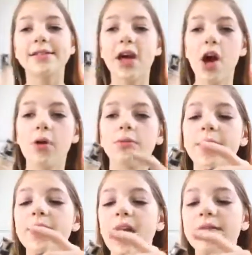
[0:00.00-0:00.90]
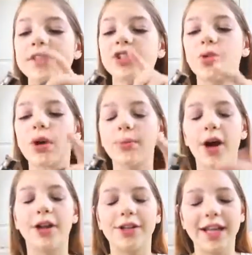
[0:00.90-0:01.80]
So when you have a squirt
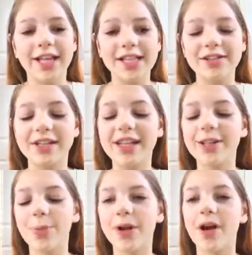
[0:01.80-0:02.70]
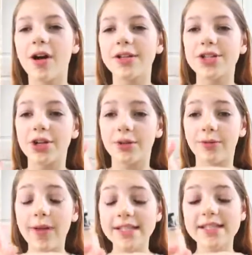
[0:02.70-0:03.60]
bottle like this, you can either put it onto your
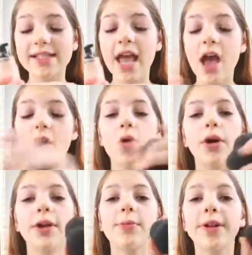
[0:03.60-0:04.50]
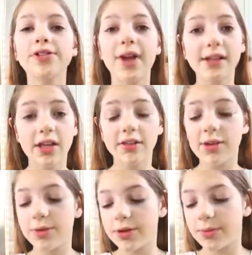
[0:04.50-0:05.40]
wrist or you can put it directly on
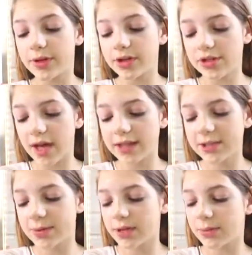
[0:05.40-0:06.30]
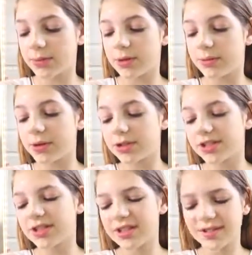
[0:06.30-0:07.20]
the Beauty Blender. So I like to put it on the Beauty Blender
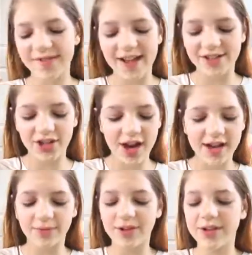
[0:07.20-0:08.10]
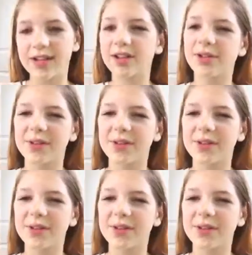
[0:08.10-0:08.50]
just because it's faster, and when you get on